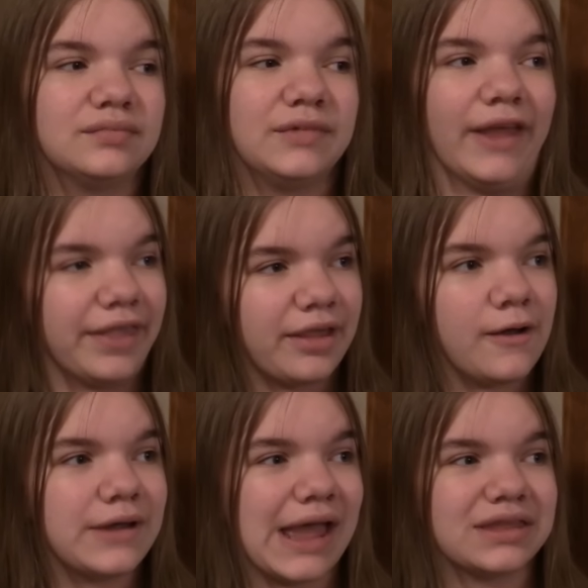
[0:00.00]
Let's
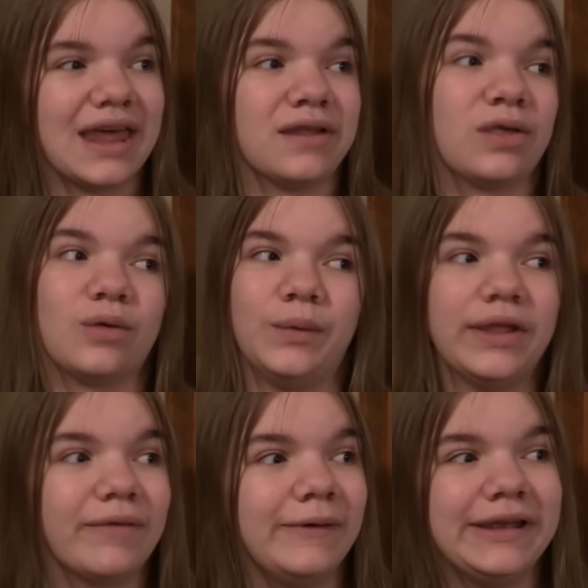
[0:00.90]
go get that sweet,
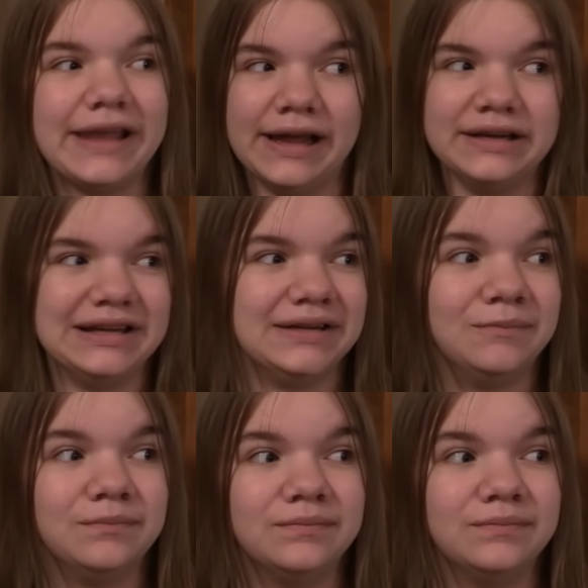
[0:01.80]
sweet candy.